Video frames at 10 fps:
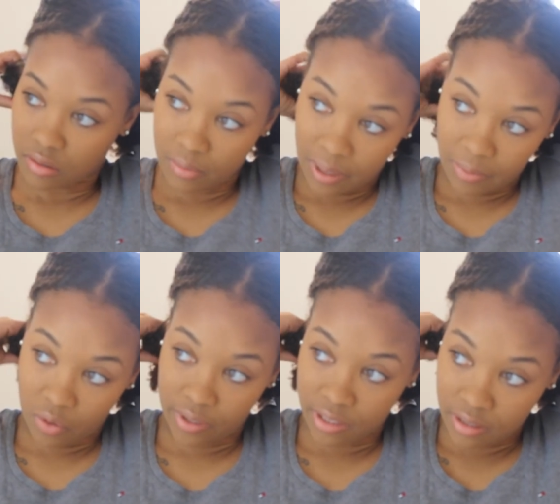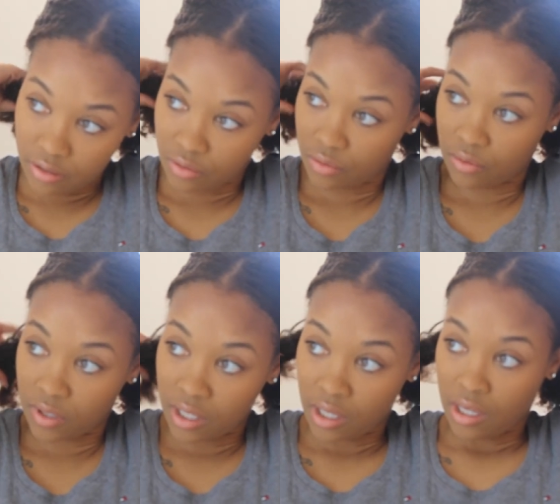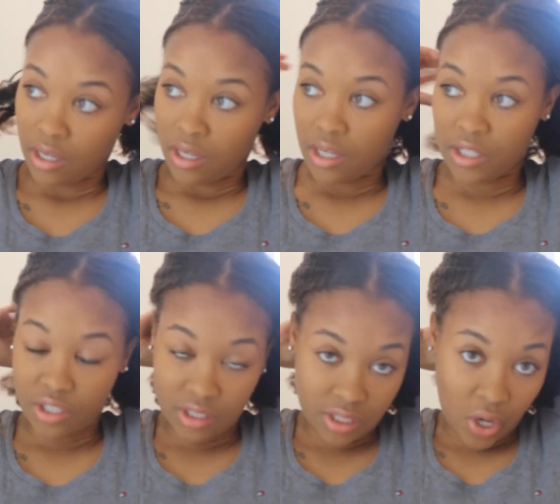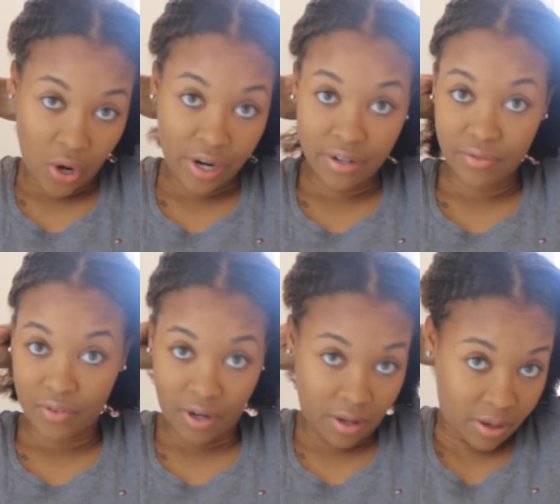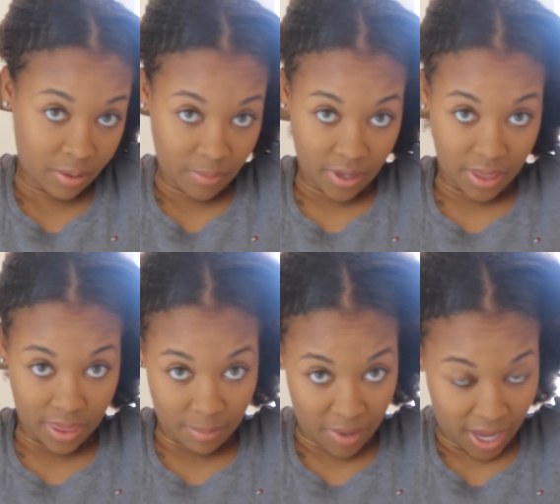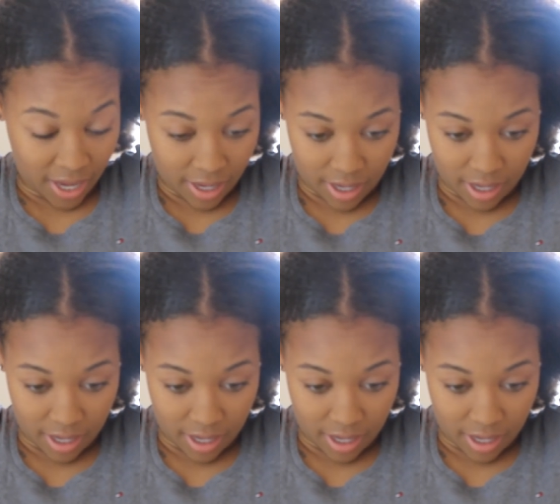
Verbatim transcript: what I'm going to do is just start from the back